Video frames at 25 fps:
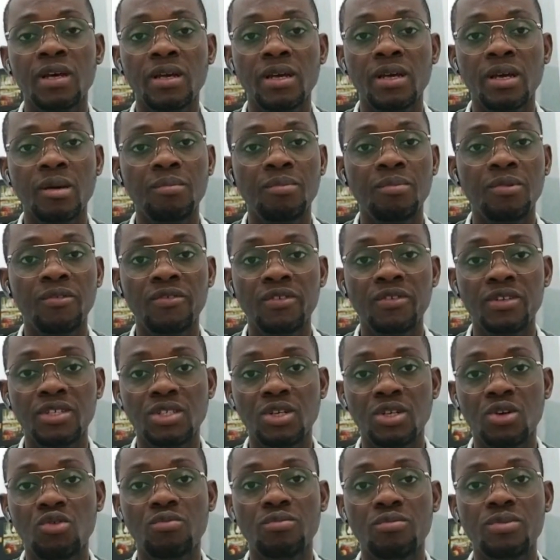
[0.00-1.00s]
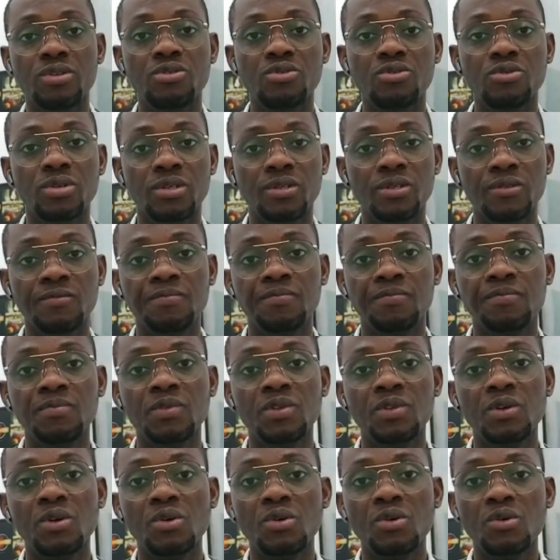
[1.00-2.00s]
eye care professional will be doing
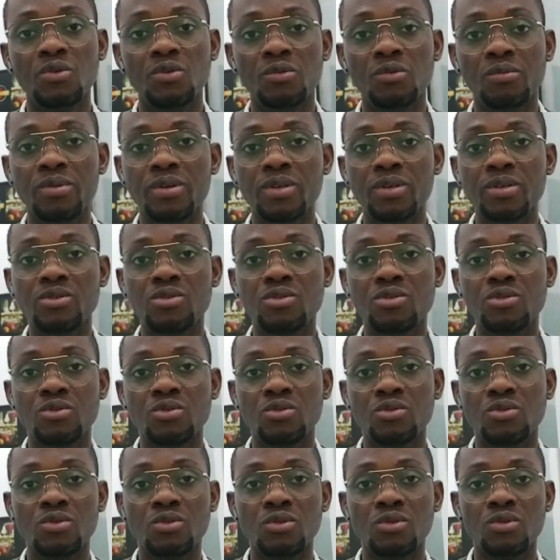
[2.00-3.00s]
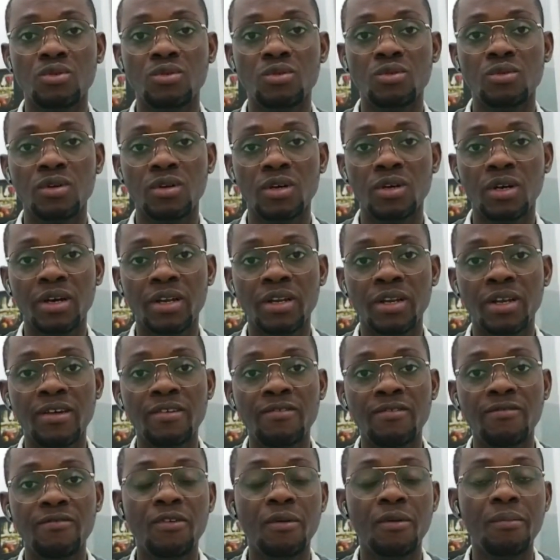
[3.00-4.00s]
will be to
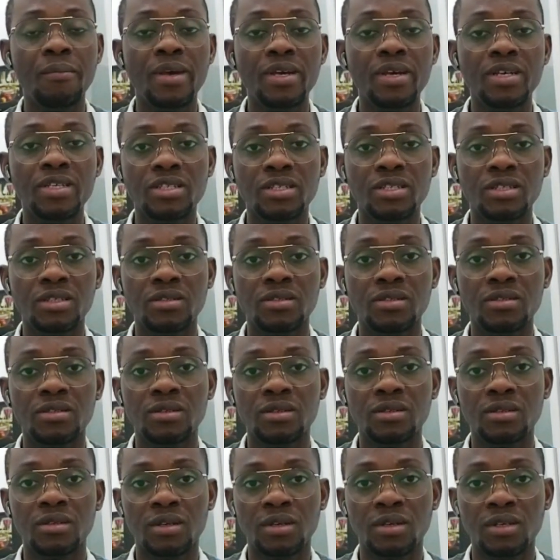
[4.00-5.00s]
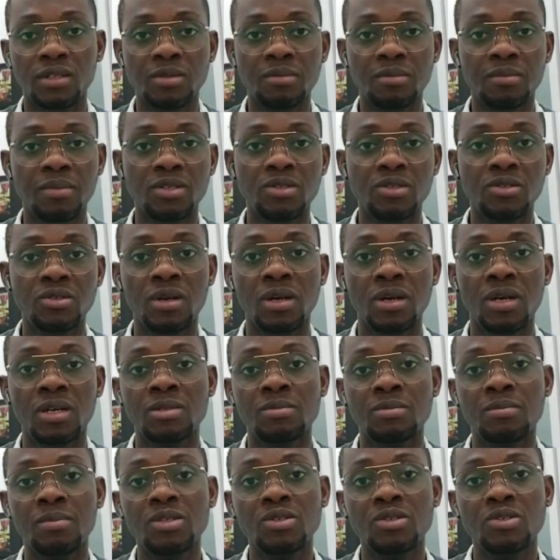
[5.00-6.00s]
gather information, as
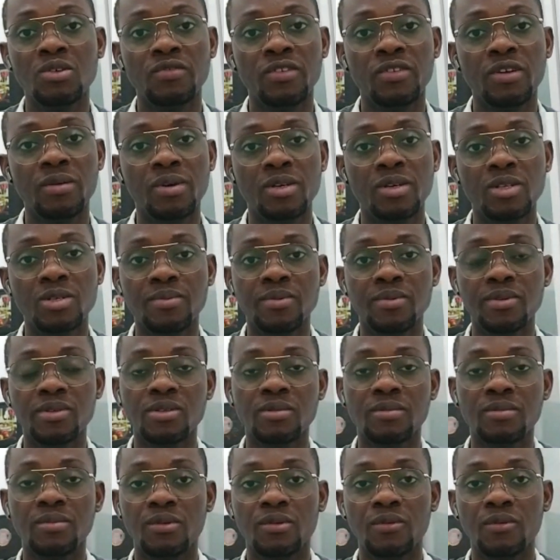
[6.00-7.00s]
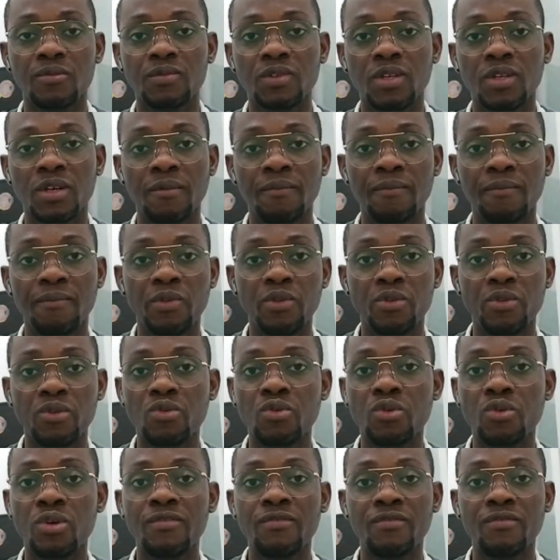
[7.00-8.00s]
much of them as possible,
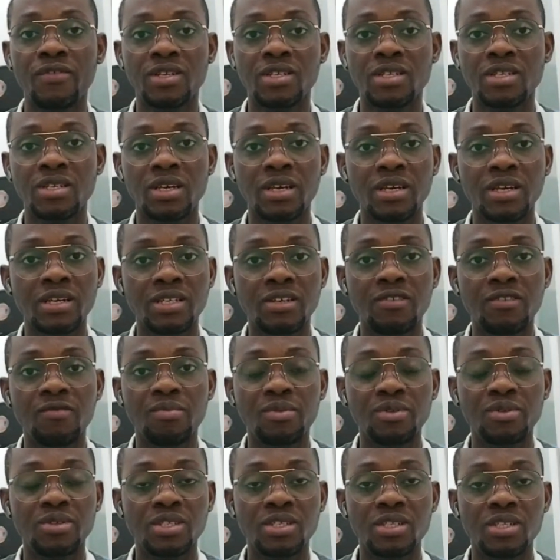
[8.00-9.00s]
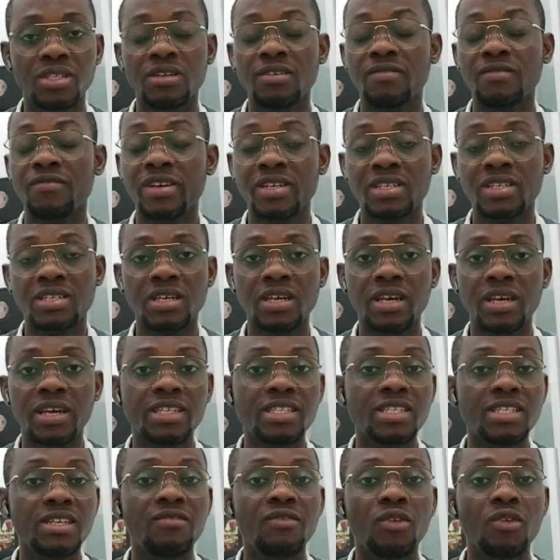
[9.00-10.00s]
through investigative
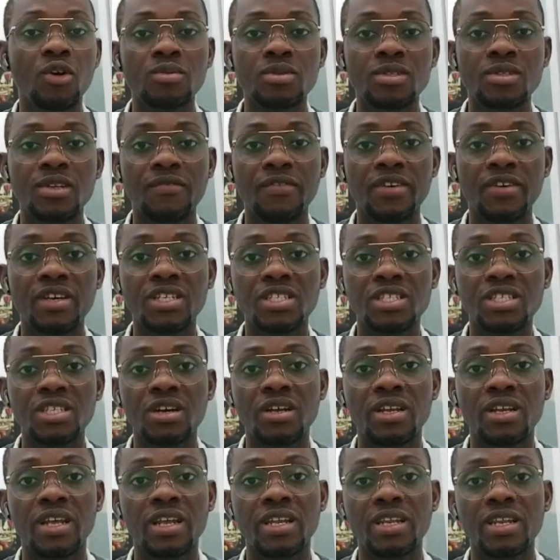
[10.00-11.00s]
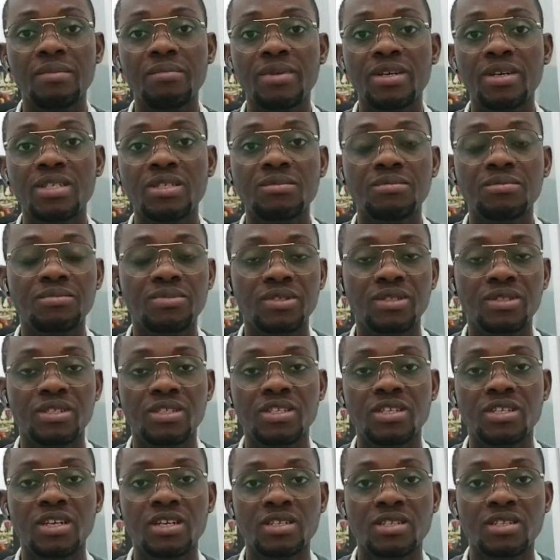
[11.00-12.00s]
observational and then imaging
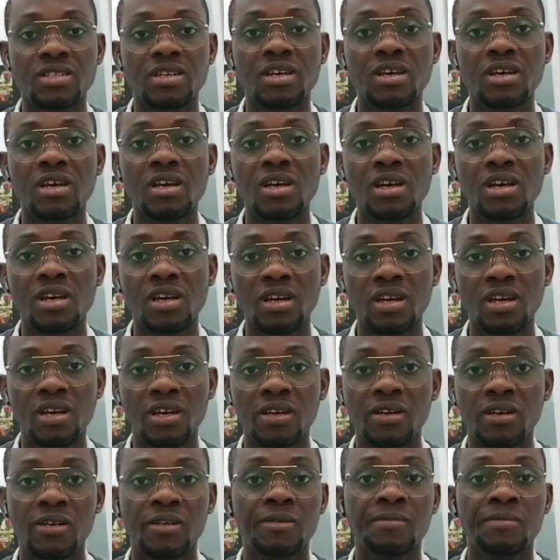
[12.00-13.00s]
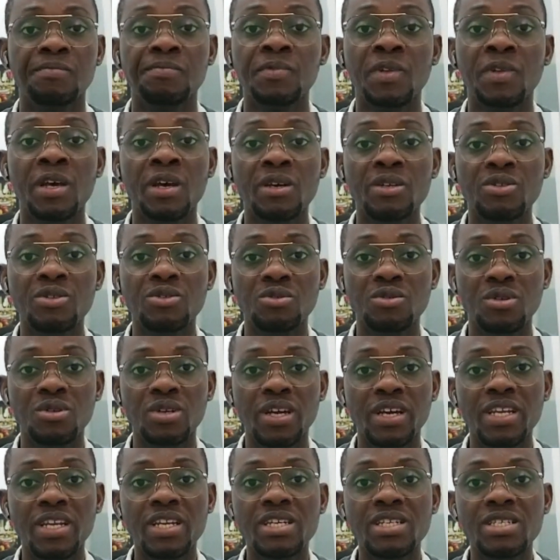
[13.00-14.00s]
procedures,
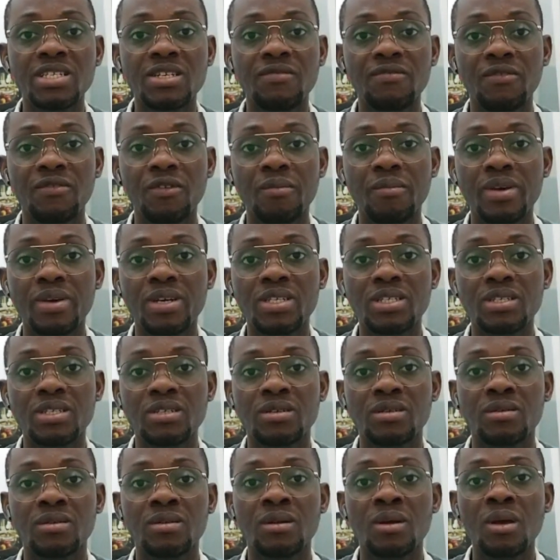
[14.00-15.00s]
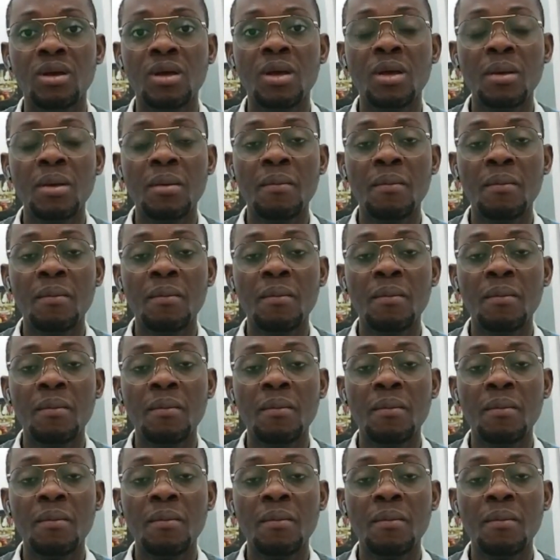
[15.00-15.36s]
to get this information,